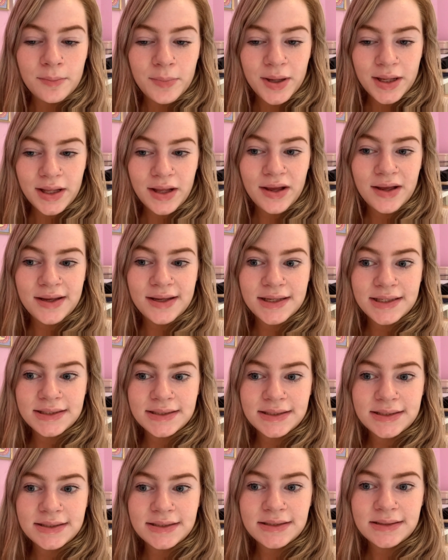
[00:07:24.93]

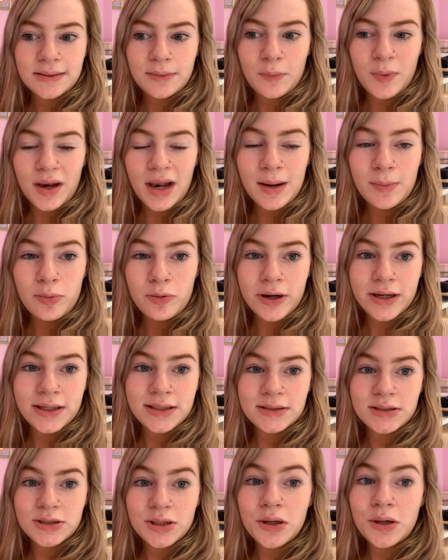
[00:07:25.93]
because when I
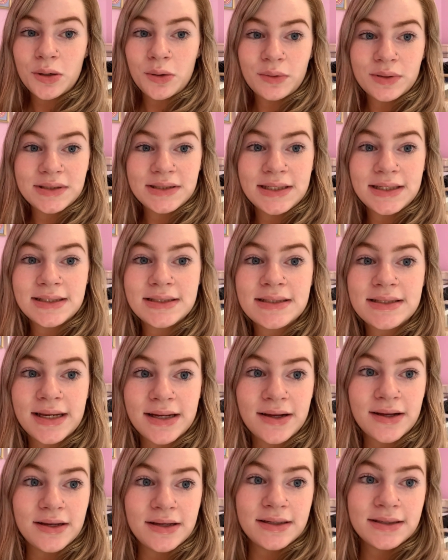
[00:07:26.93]
print glossy
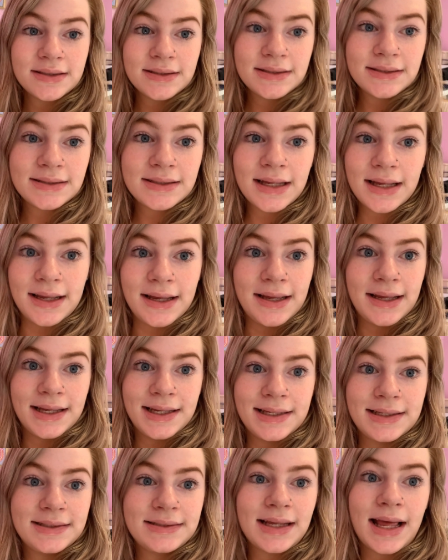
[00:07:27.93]
stickers, it
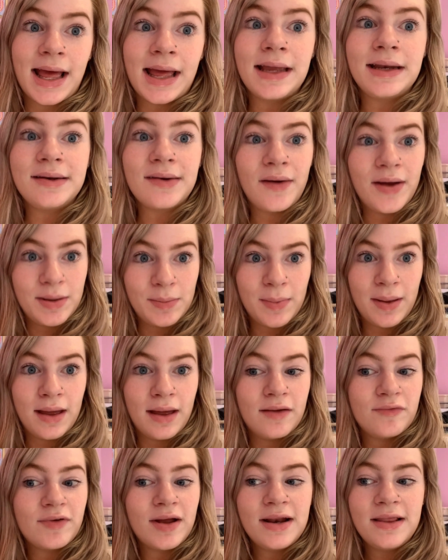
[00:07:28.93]
is a
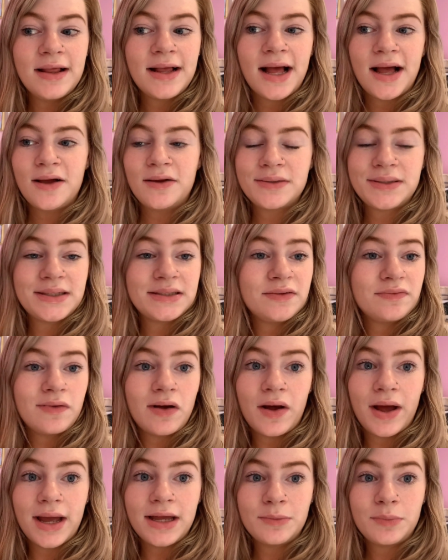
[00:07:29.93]
nightmare. For anything else, it's
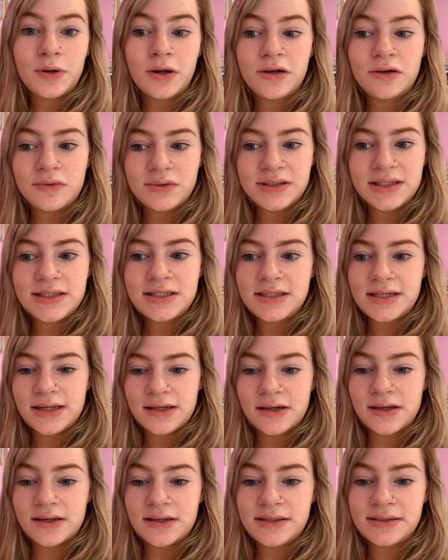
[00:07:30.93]
fine, but glossy
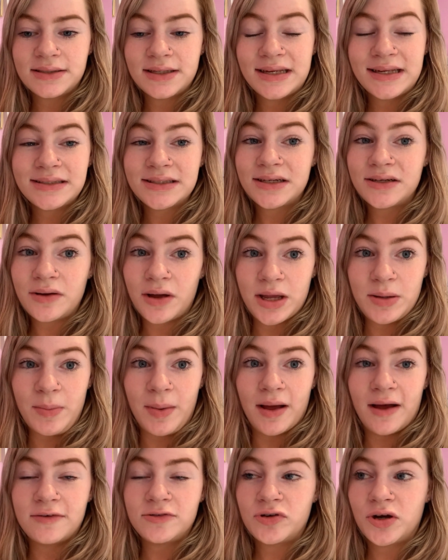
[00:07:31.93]
stickers, it's a
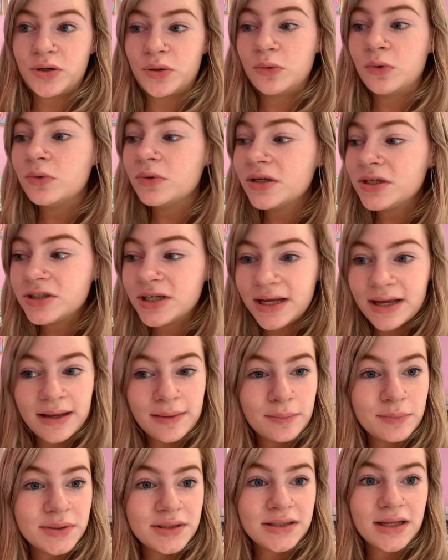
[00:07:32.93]
nightmare. I tried all the
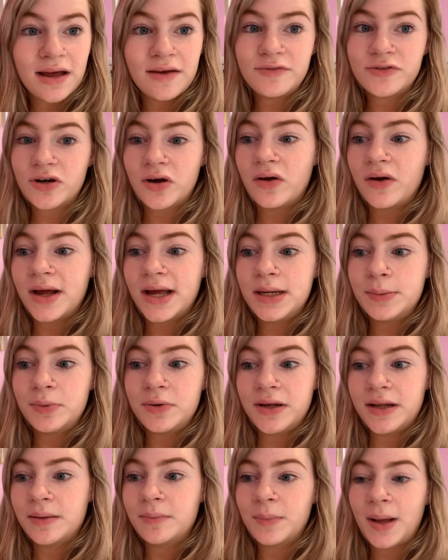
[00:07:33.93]
tips. I've tried
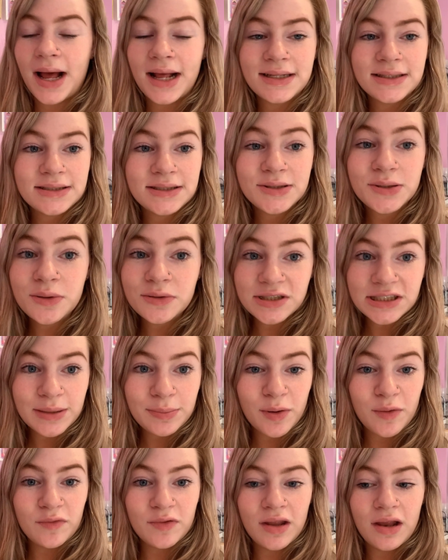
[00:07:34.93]
putting matte scotch tape
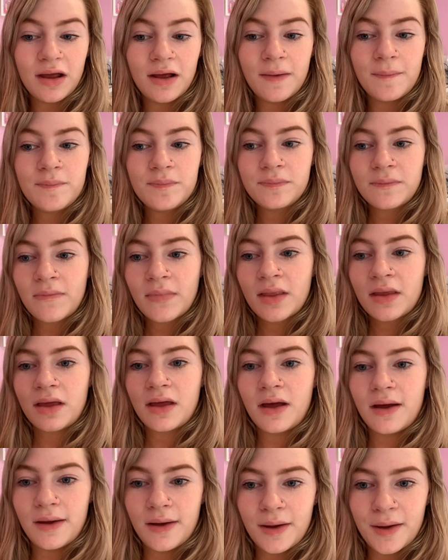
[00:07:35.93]
over
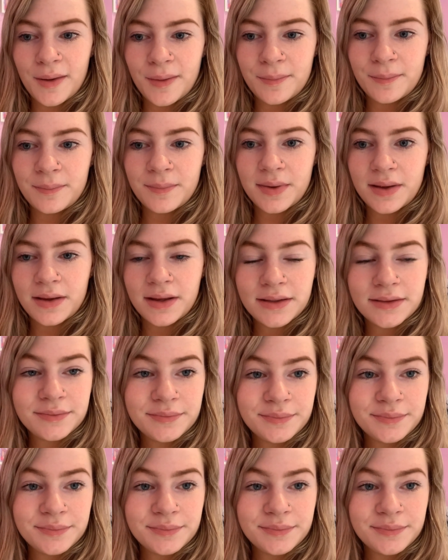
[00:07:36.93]
the